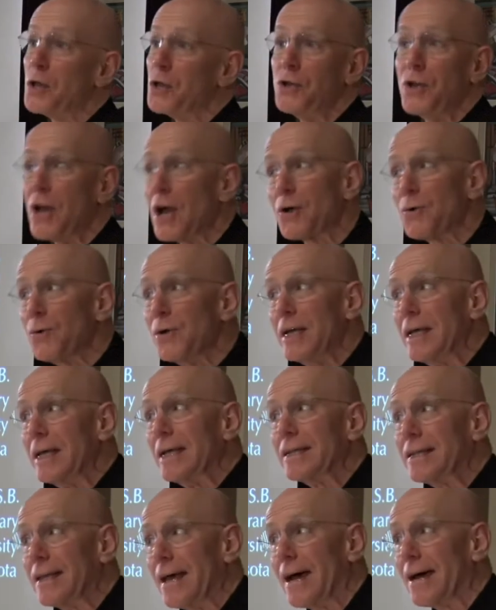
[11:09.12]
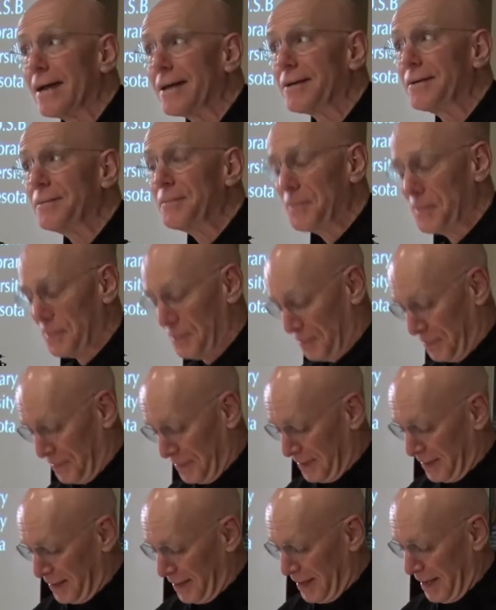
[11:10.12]
You're not going to get that.
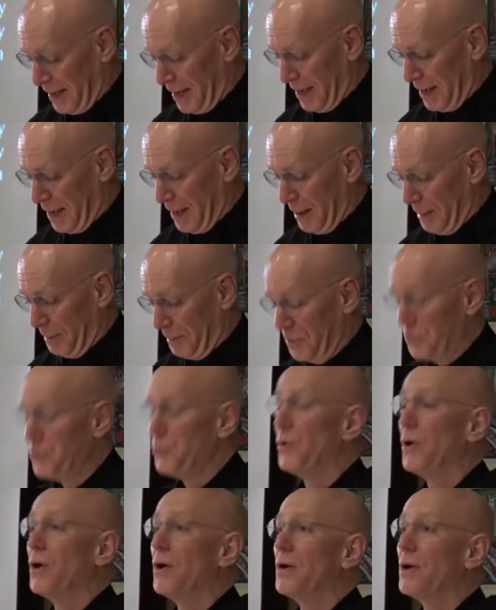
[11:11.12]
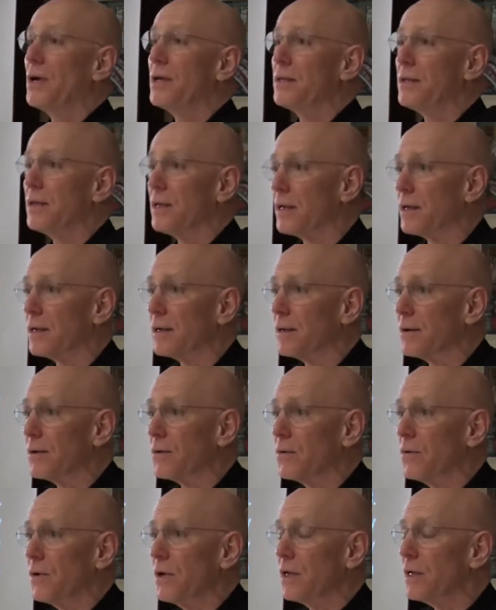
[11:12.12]
But you are, I think,
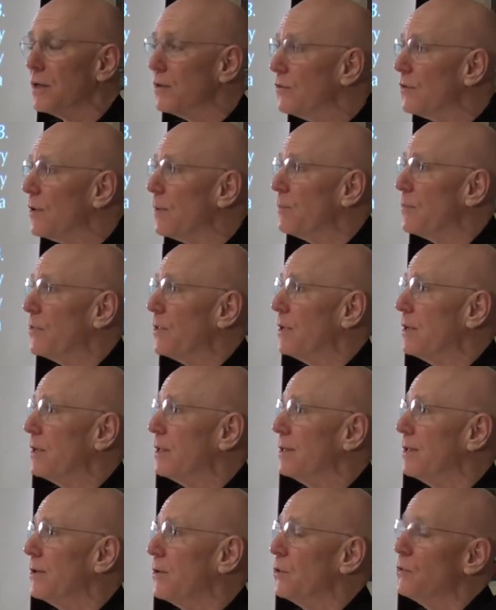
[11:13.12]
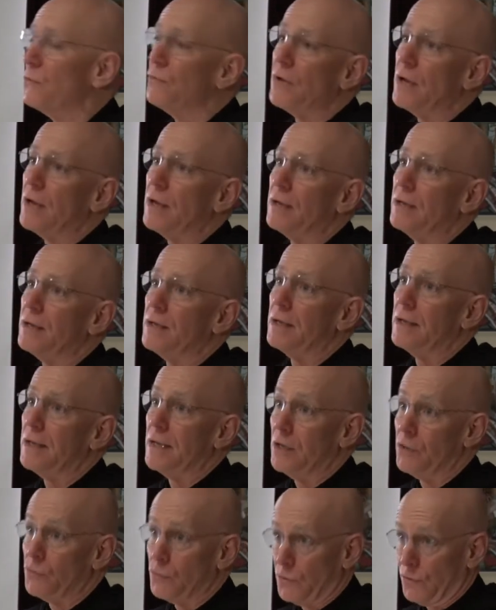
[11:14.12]
going to get something that you'll find
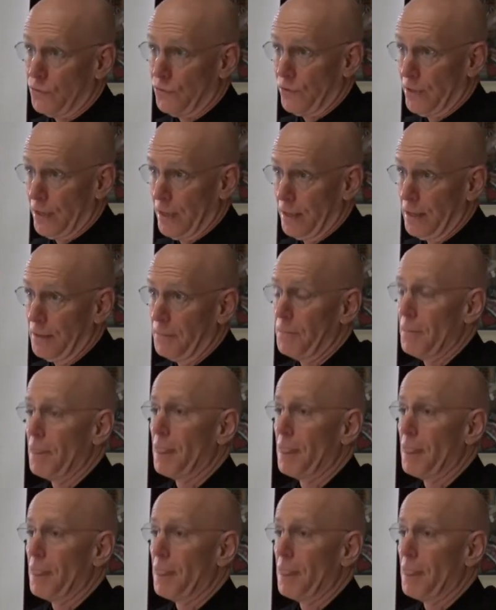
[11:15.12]
interesting